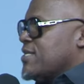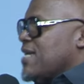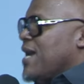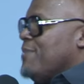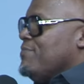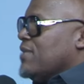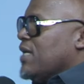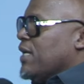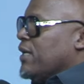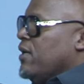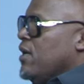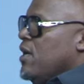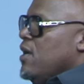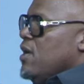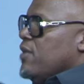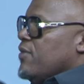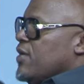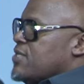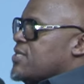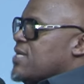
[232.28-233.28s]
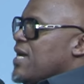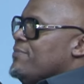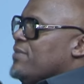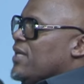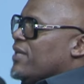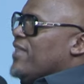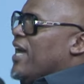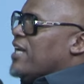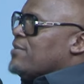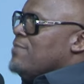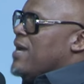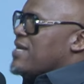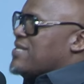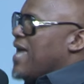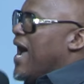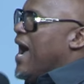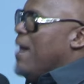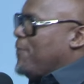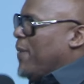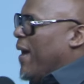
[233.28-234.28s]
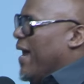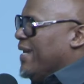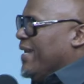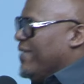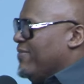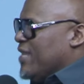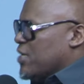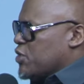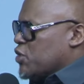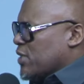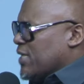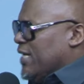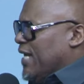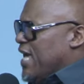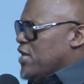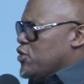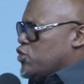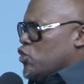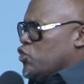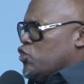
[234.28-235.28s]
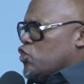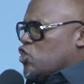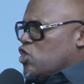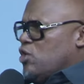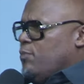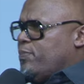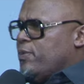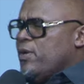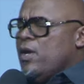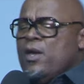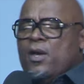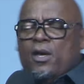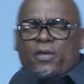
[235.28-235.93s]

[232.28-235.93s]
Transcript: something, there's something that must happen in this relationship.